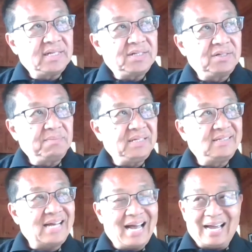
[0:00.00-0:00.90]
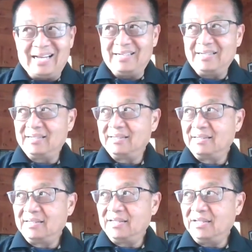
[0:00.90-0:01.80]
says to me, Dad,
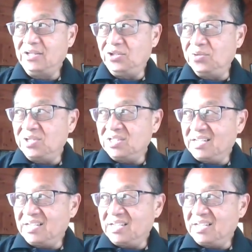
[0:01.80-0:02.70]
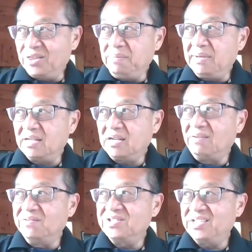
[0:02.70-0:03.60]
you just had a
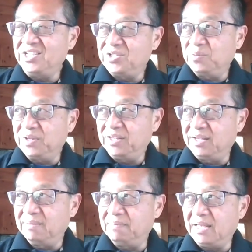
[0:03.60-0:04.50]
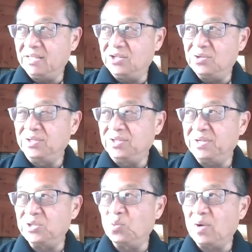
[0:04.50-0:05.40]
3-minute conversation with him and you
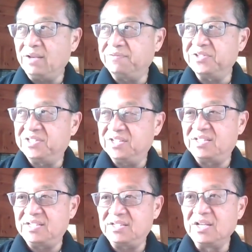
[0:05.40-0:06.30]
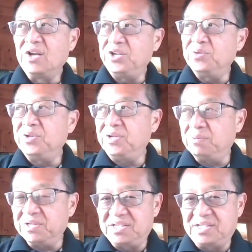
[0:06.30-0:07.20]
knew his wife was this, you knew he
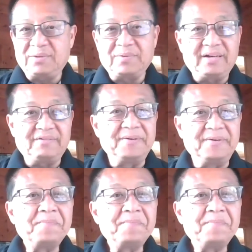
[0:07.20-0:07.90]
was sick, whatever.